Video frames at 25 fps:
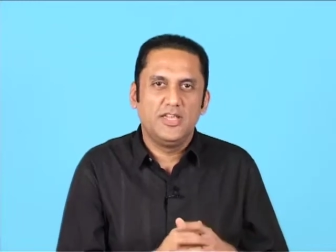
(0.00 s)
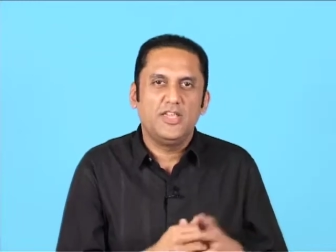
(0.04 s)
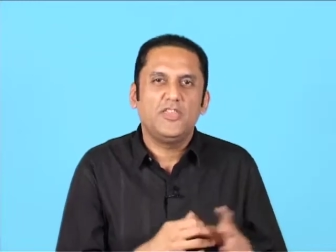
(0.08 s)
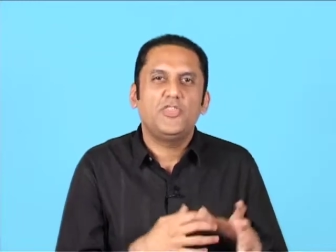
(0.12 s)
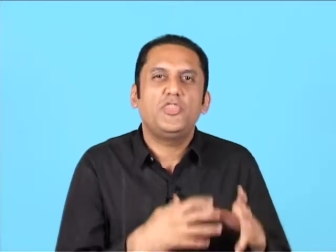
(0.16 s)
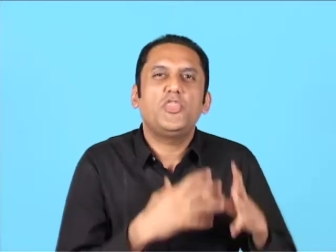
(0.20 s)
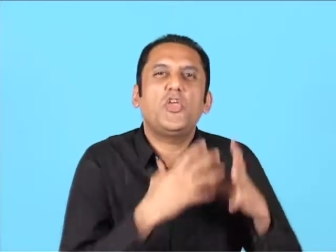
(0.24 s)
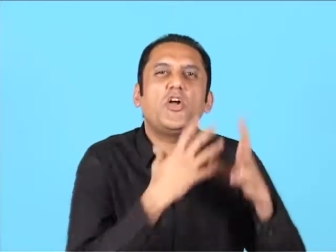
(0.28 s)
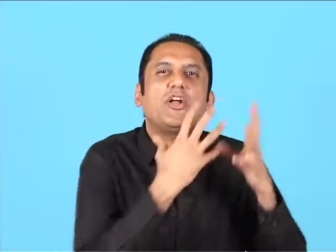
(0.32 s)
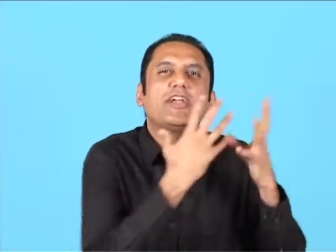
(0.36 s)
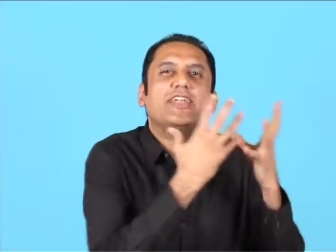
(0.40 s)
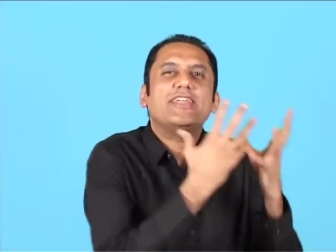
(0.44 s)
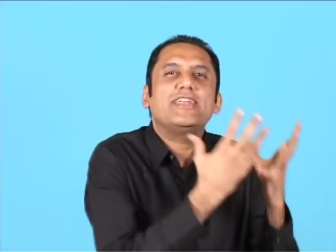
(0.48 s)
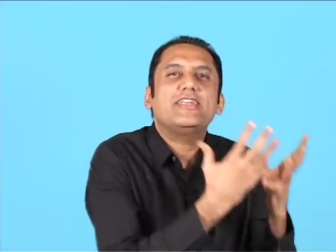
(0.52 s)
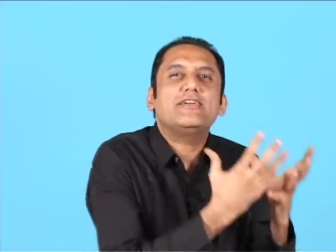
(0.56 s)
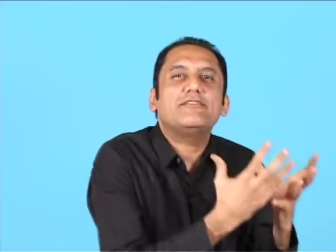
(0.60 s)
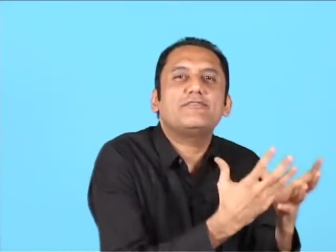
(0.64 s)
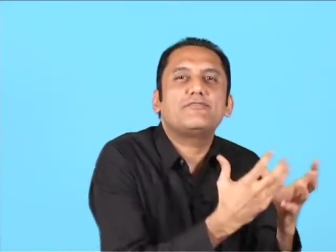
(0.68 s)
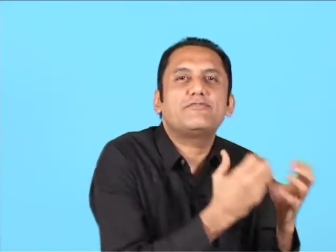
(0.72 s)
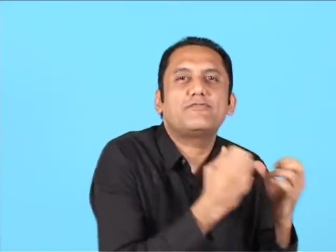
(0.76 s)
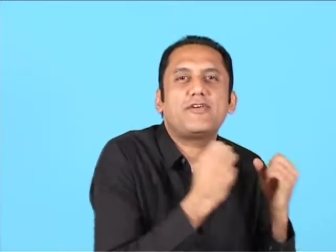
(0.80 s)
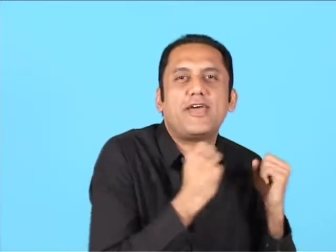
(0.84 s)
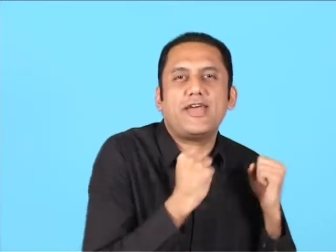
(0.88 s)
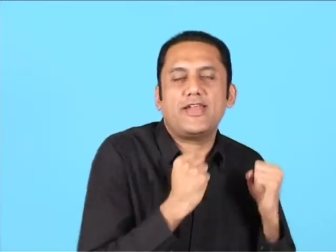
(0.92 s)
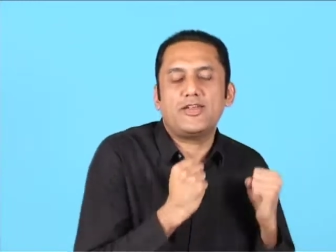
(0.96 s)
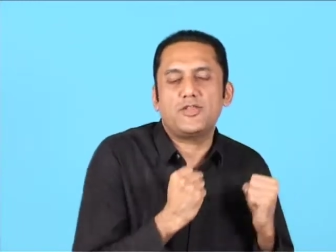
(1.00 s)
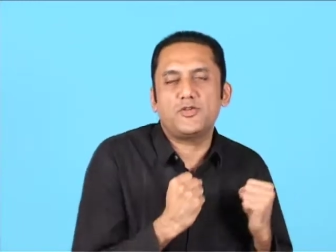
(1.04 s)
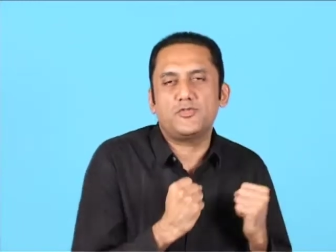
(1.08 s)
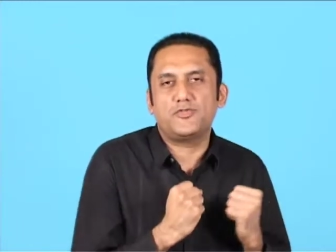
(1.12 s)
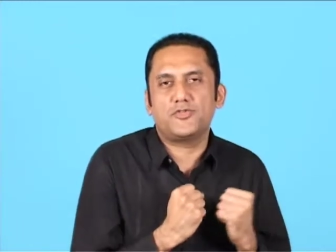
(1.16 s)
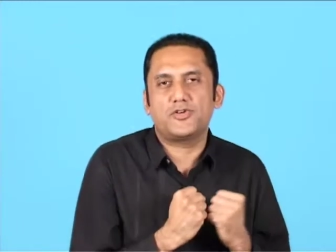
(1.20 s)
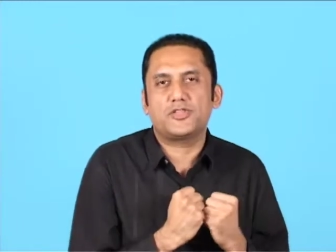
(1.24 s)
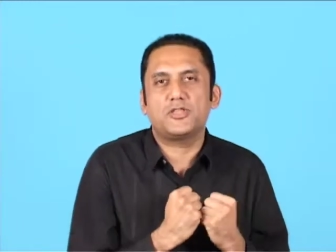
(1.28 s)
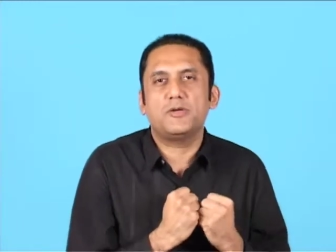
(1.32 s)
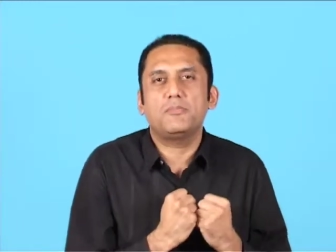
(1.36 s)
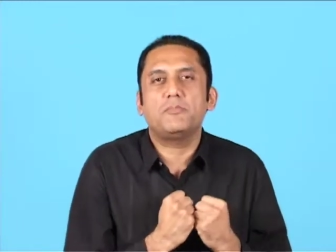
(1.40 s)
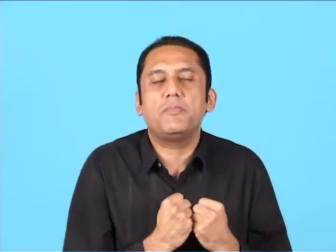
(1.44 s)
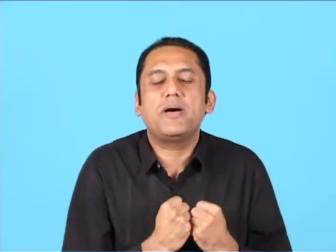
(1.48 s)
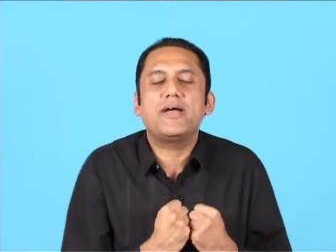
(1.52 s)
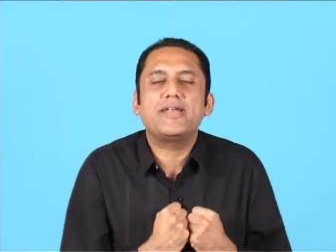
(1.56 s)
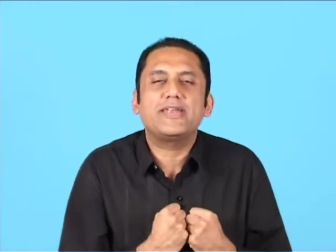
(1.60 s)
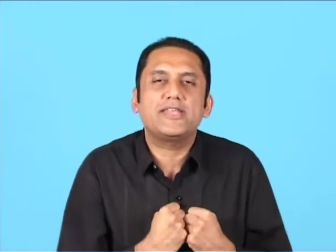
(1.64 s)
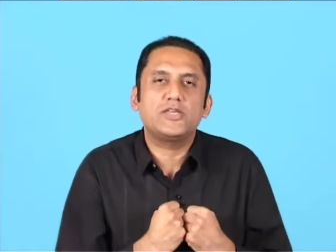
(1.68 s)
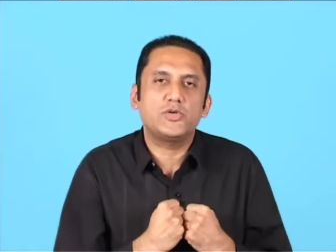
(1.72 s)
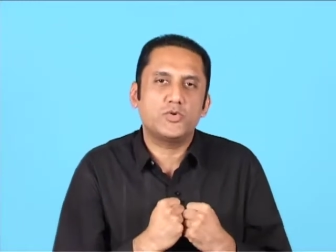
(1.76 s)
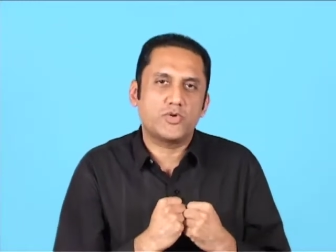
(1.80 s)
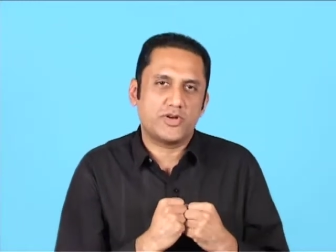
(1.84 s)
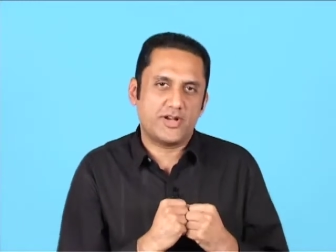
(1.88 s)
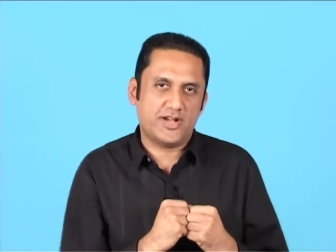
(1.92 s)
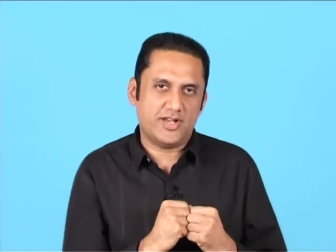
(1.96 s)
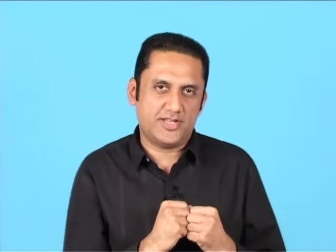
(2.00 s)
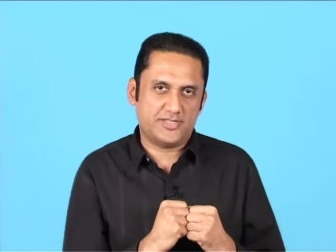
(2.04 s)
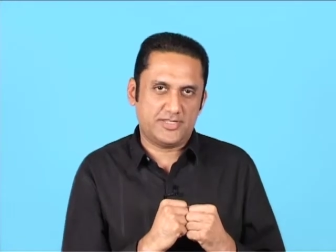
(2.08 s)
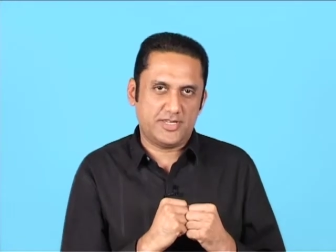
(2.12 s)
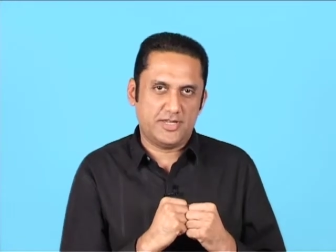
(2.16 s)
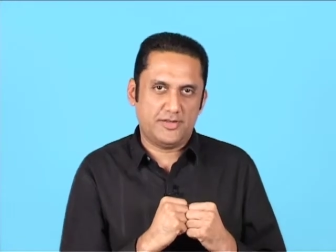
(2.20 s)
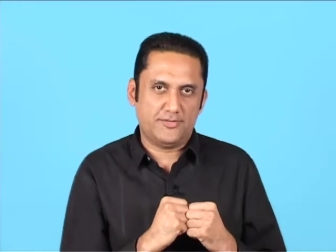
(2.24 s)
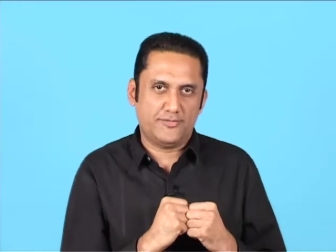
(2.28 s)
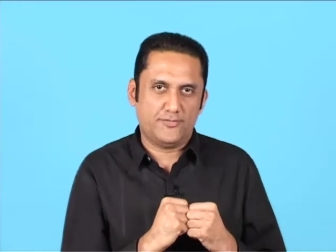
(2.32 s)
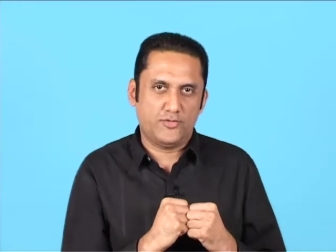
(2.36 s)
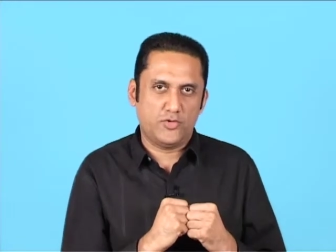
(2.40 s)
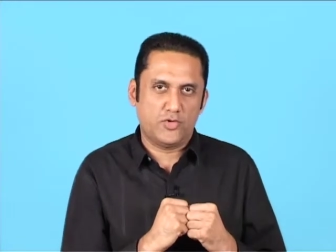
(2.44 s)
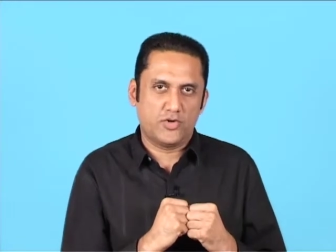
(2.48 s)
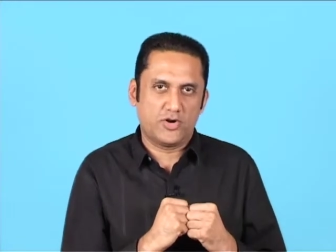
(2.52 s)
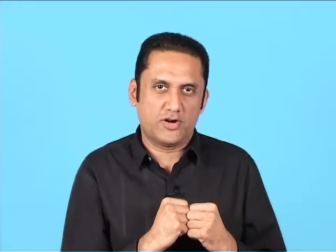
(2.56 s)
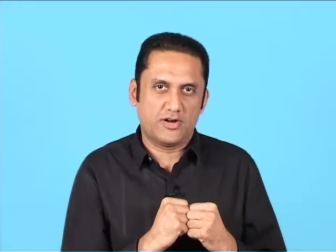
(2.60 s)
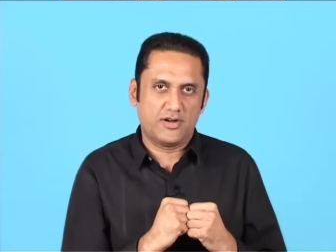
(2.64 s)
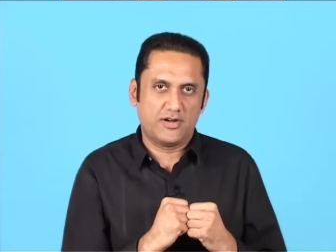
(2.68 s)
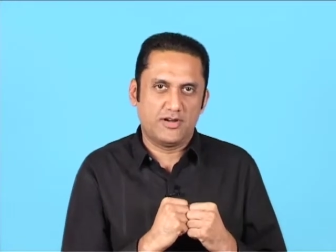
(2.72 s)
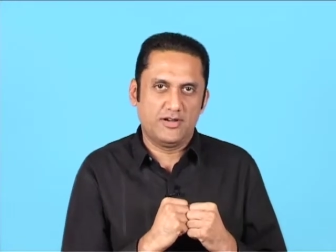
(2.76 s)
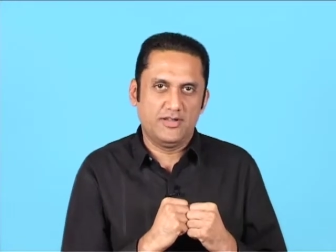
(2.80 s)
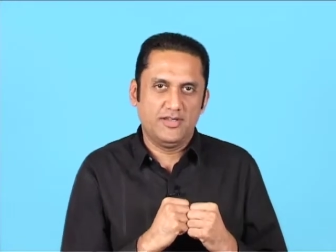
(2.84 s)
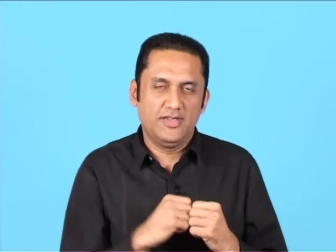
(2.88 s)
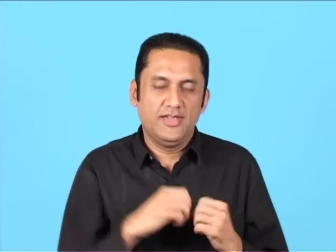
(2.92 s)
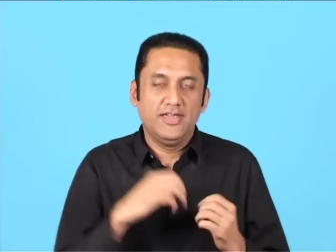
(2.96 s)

not enough value for the money you are asking for.